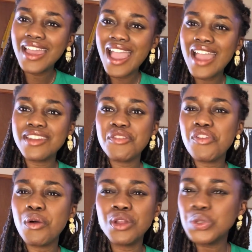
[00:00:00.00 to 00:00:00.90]
And I
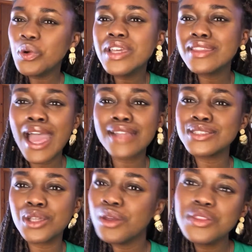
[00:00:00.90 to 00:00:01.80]
felt annoyed that I had
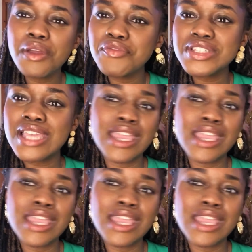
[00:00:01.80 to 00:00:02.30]
to go there every day.